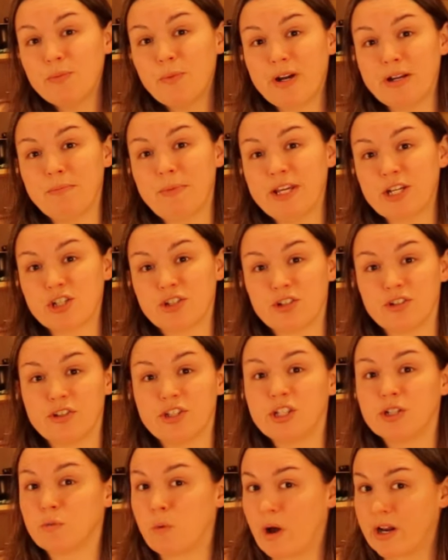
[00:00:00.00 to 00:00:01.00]
you wanna make sure
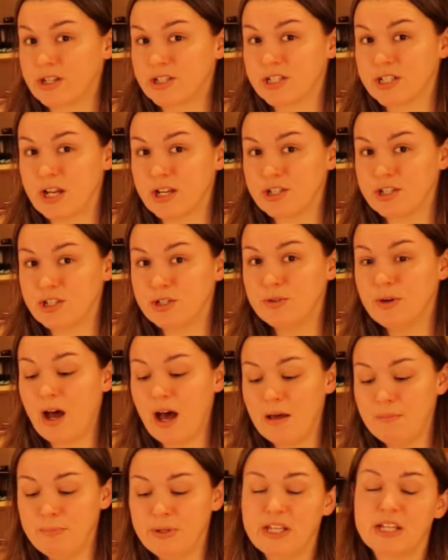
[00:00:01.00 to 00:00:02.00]
that your water's not too
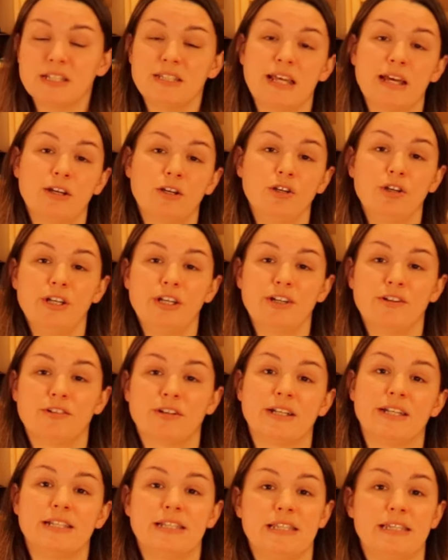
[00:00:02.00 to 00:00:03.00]
hot because that could
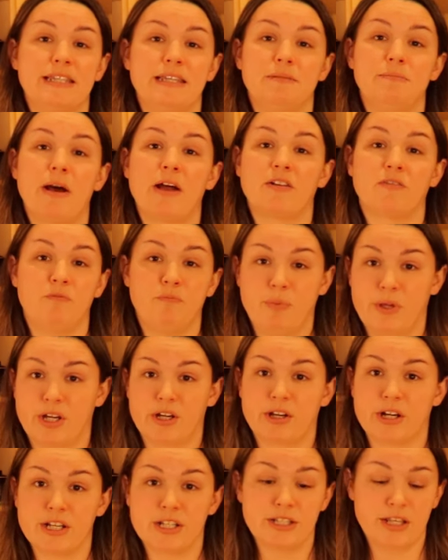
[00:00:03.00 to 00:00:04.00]
increase the amount of
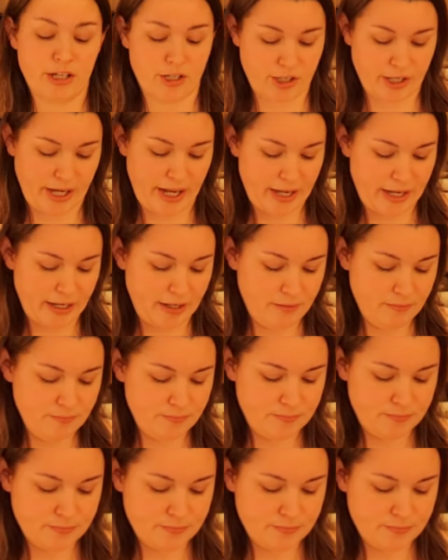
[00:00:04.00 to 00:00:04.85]
bitterness that you're getting.